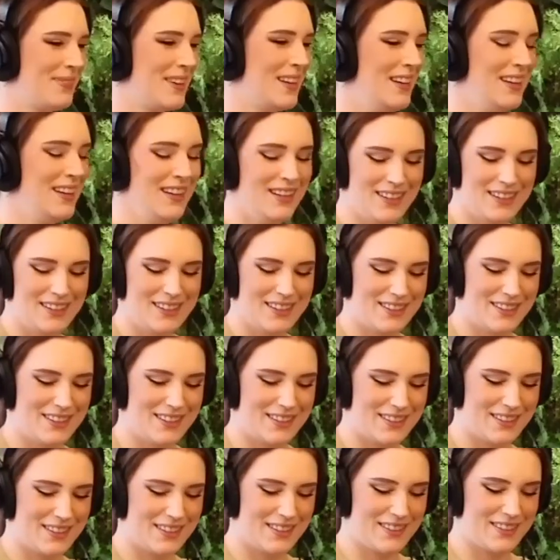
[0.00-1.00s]

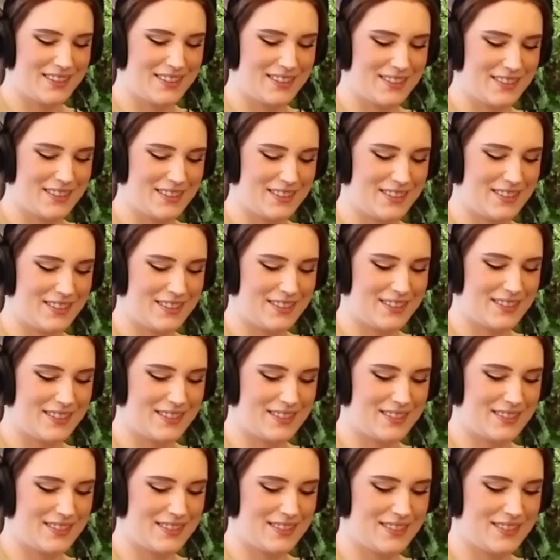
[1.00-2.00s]

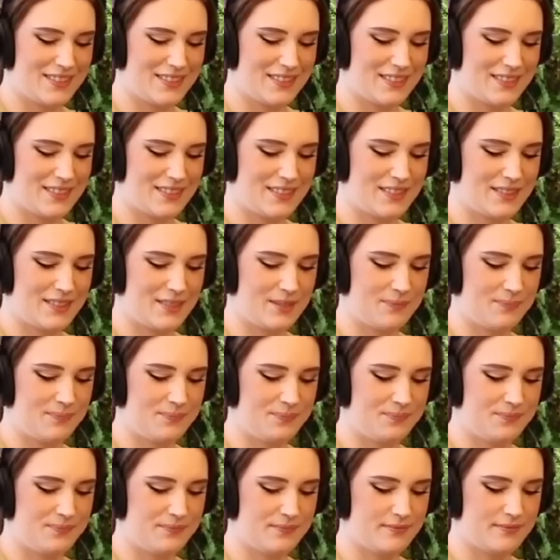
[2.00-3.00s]

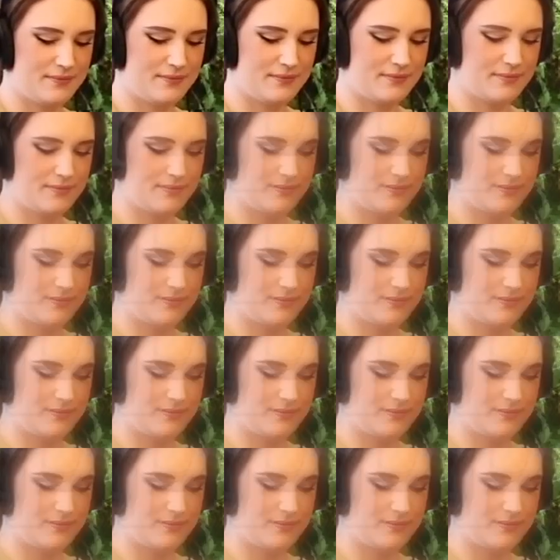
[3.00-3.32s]
The person shown says nothing.